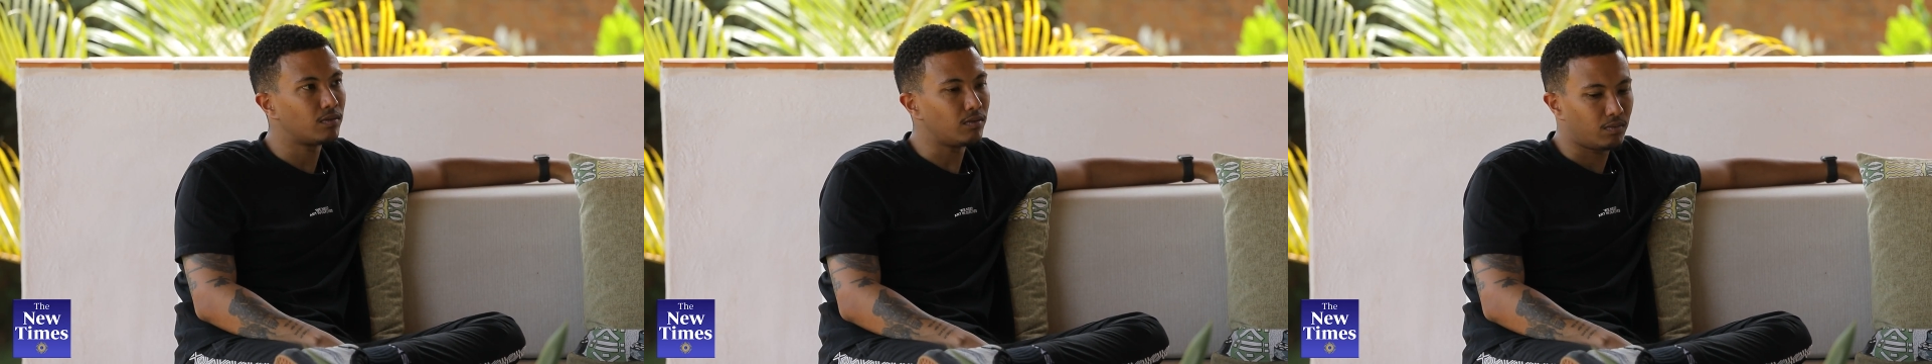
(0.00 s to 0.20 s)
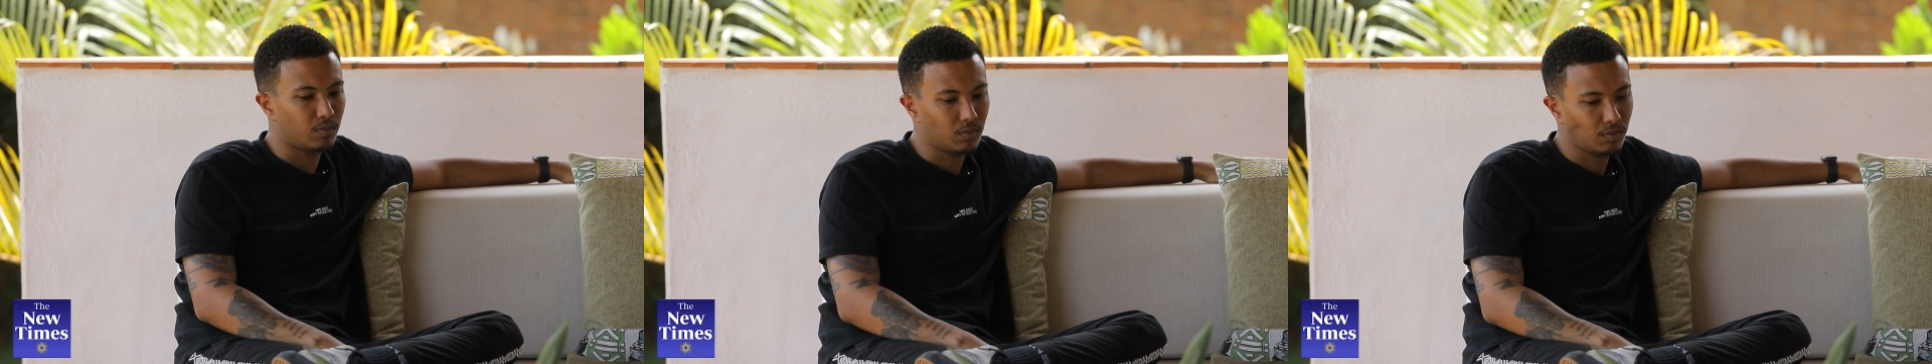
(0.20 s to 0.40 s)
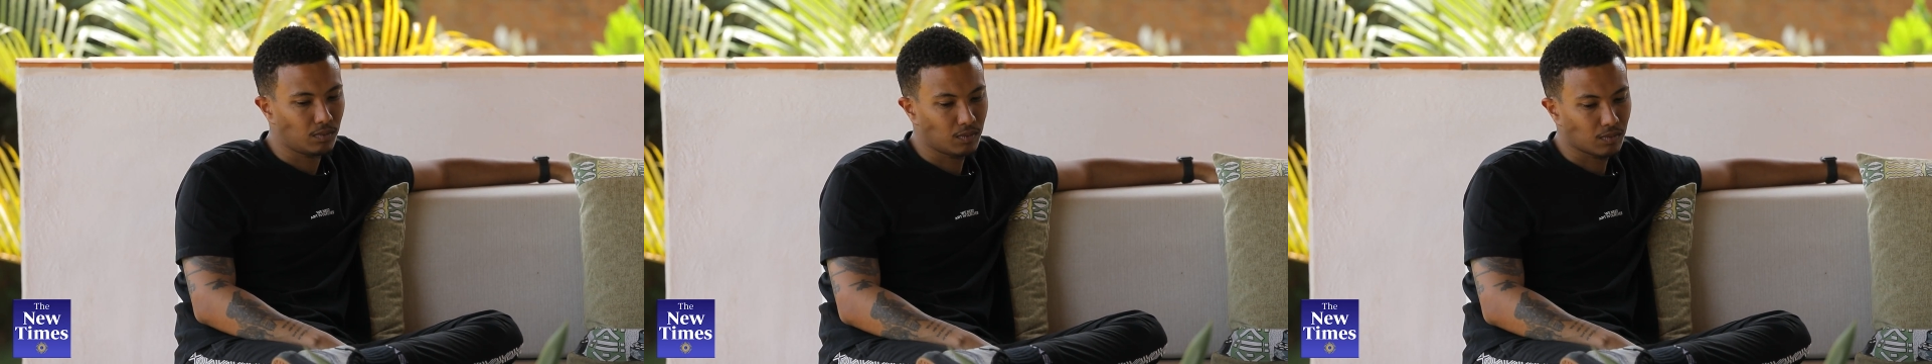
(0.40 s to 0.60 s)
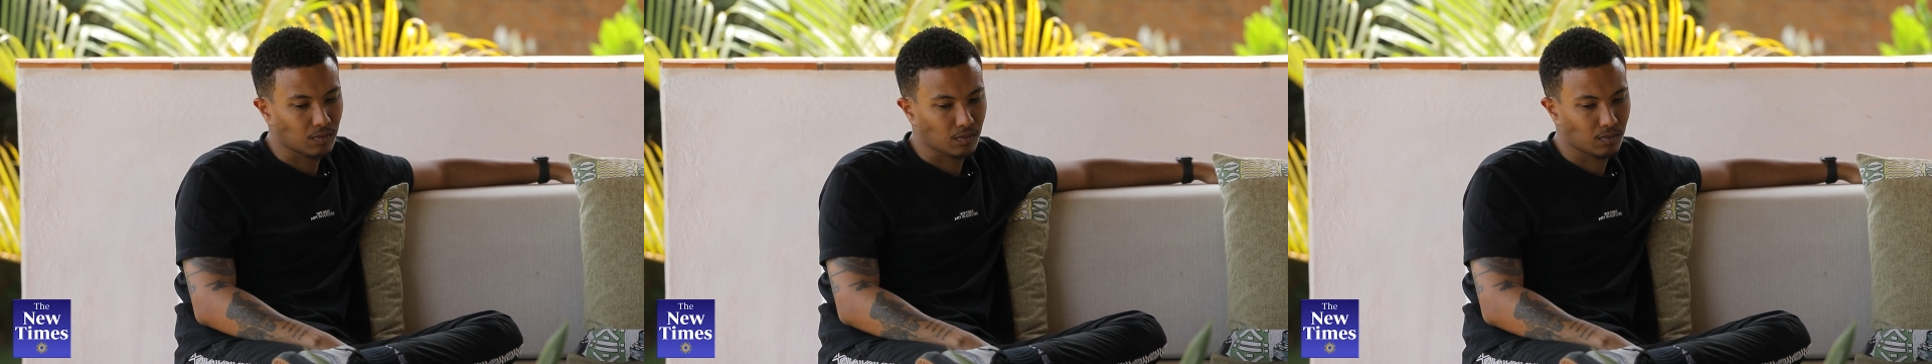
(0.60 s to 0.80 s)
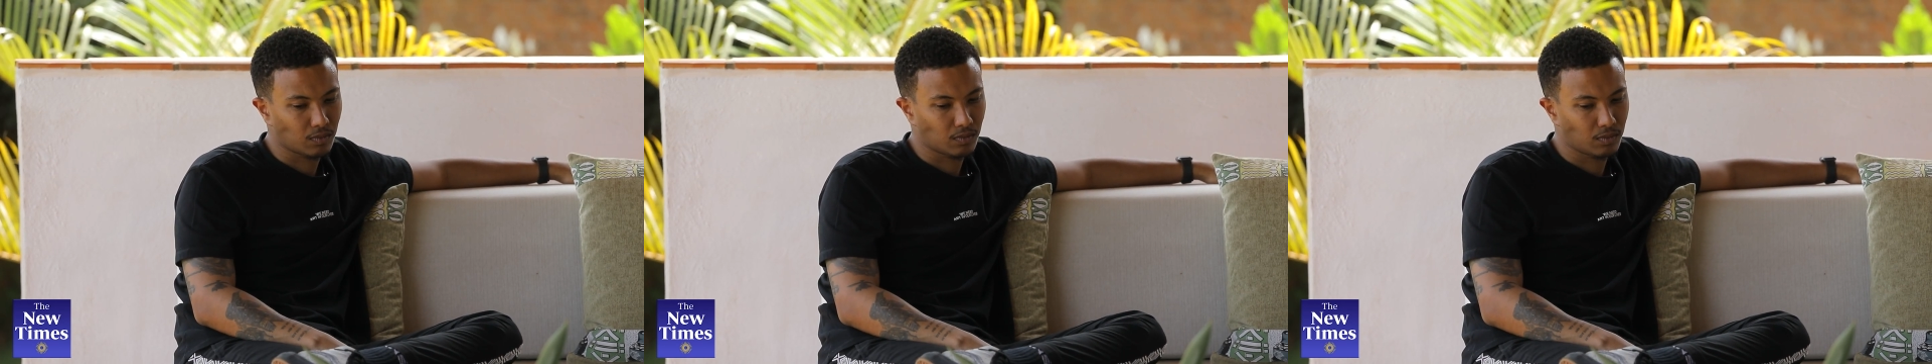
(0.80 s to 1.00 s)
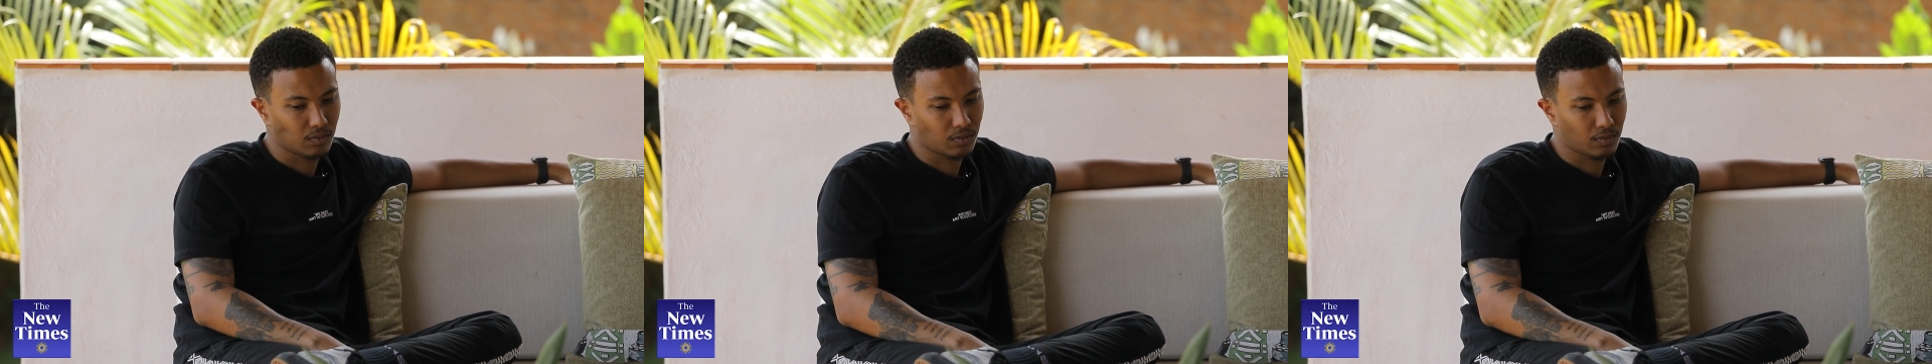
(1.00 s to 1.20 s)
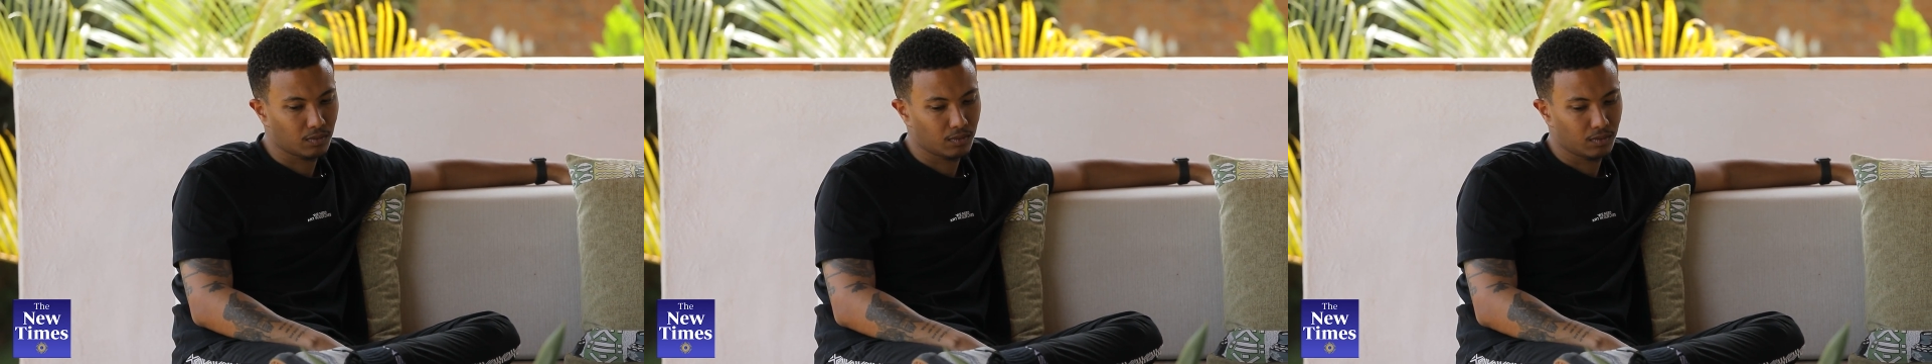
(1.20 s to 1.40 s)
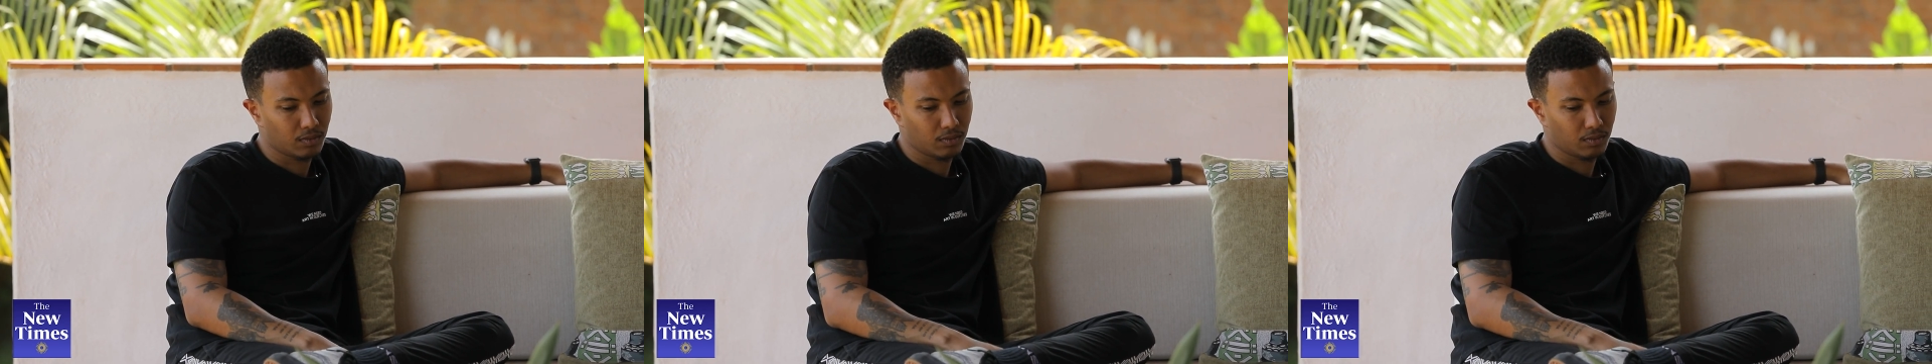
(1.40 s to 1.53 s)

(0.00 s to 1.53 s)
that you're healing